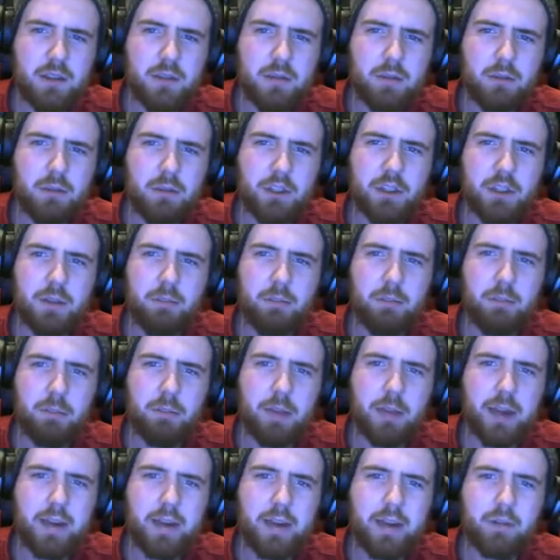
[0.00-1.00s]
Which it
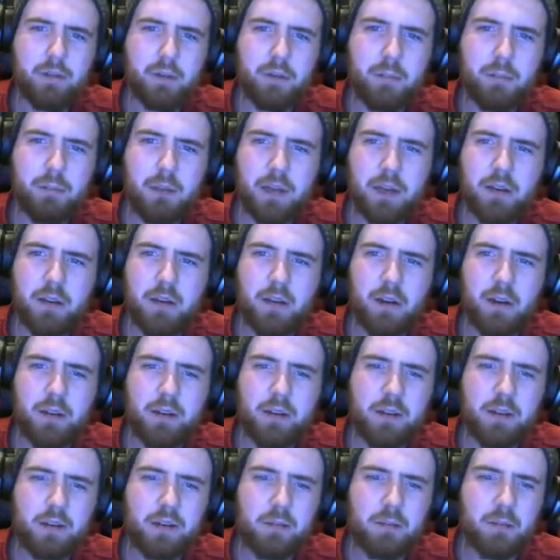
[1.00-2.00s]
might or it might not,
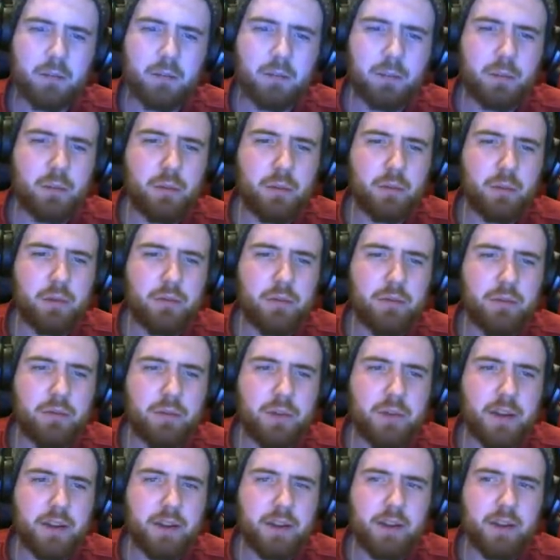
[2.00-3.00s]
but we'll
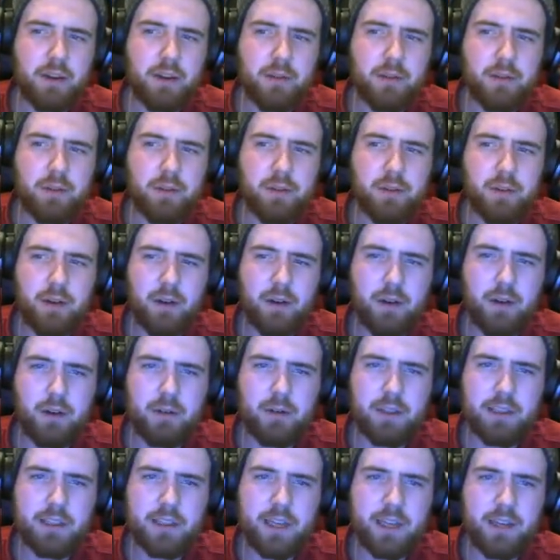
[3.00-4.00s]
find that out. Uh-oh,
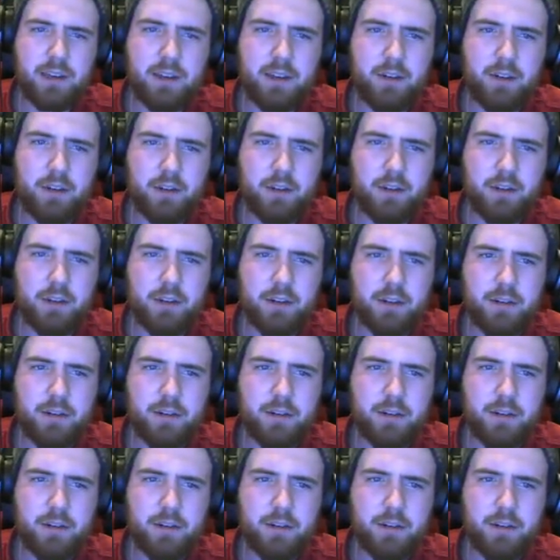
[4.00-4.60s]
it's getting dark.